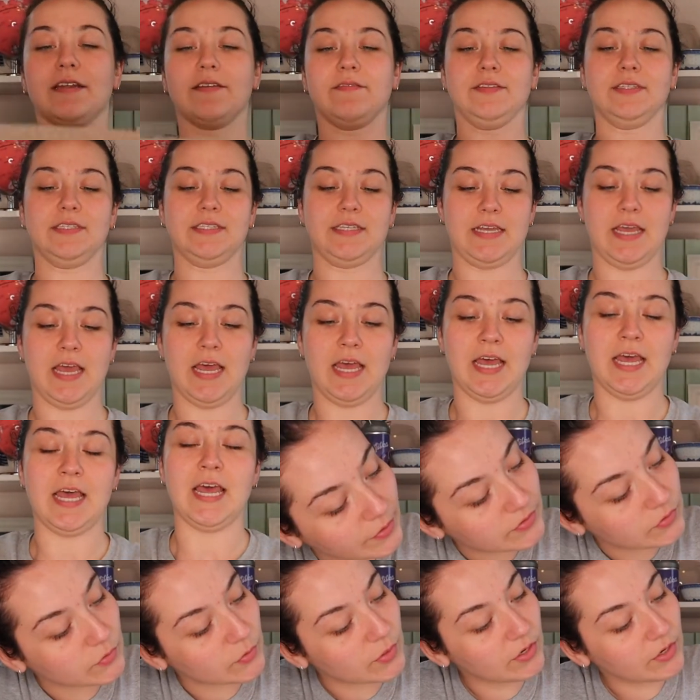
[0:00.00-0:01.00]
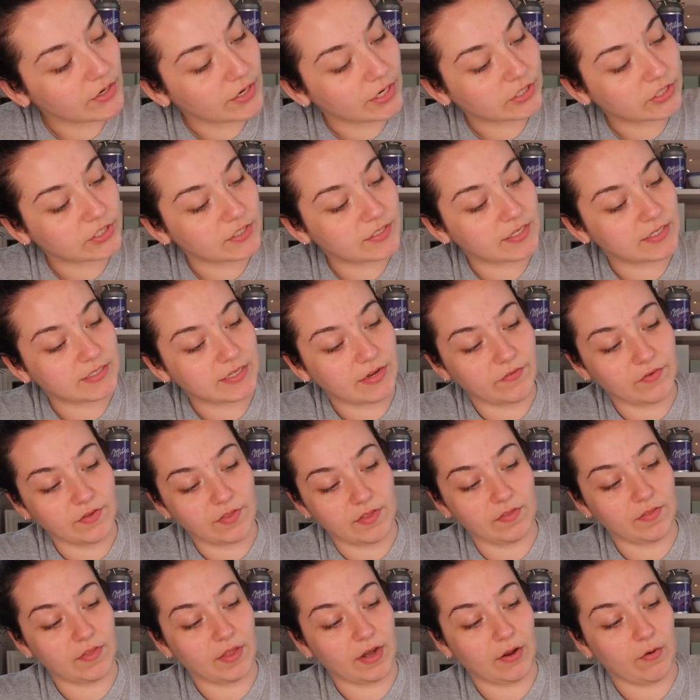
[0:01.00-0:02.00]
even see. Okay, so here it actually says
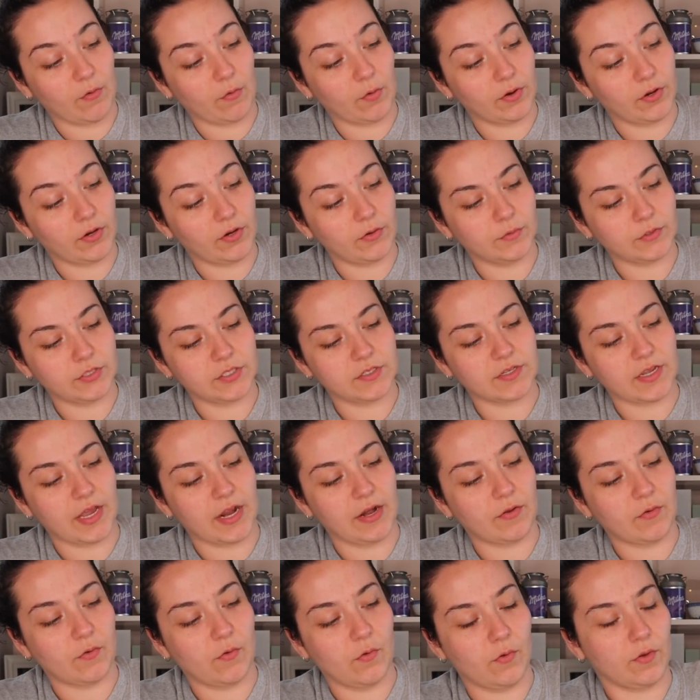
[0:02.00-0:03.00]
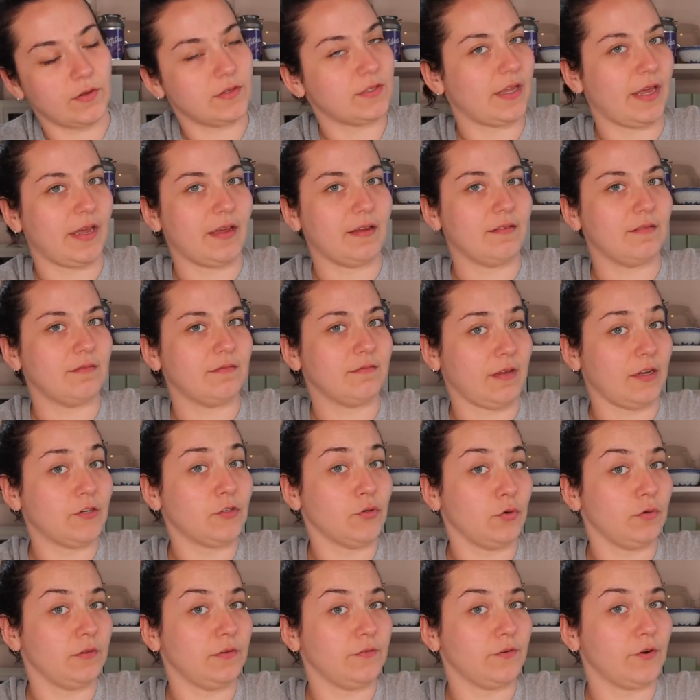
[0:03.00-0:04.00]
everything that I ordered, which is kind of cool because I
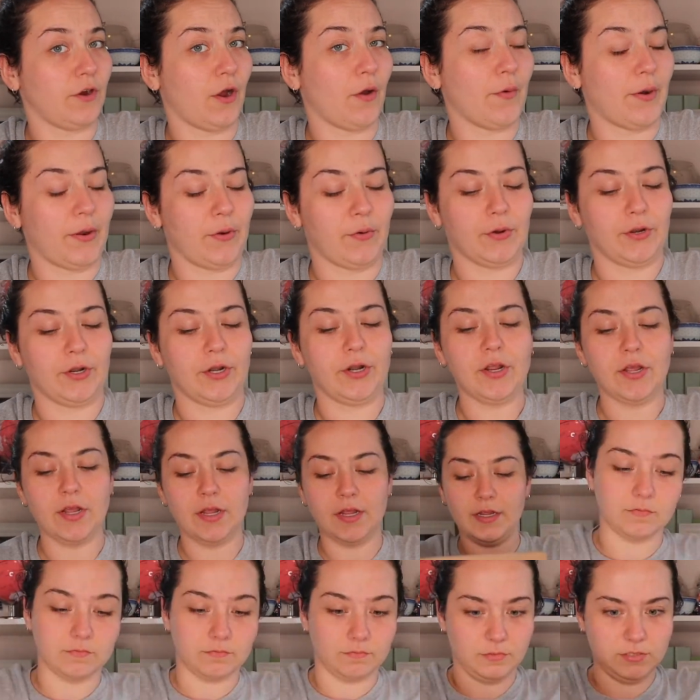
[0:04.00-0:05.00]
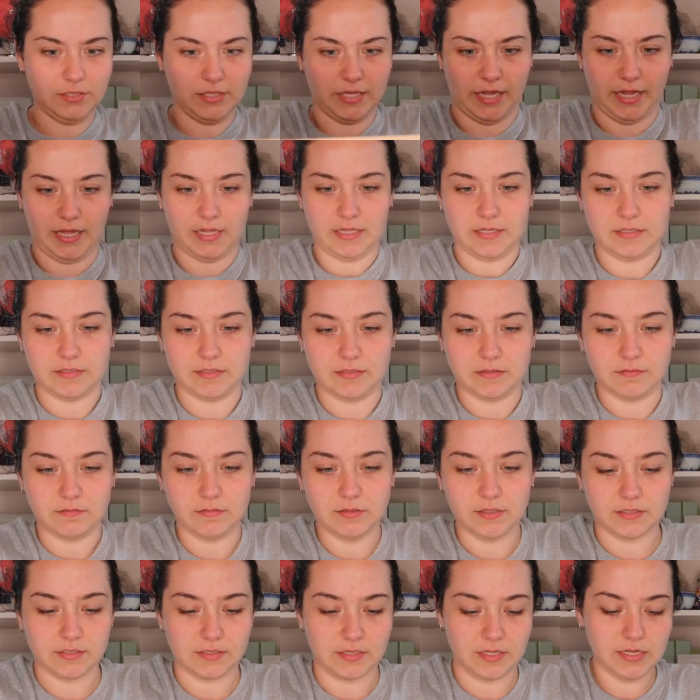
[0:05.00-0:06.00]
totally forgot what I ordered. What the hell is
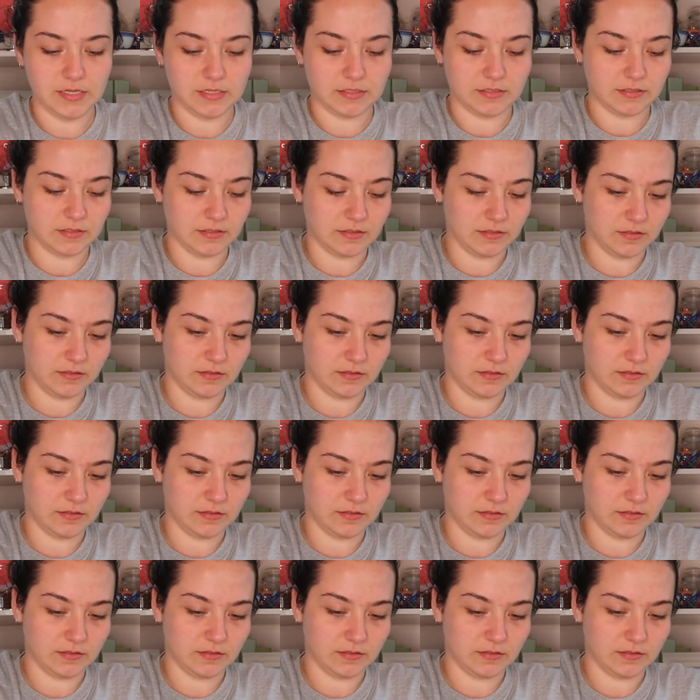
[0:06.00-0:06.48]
this?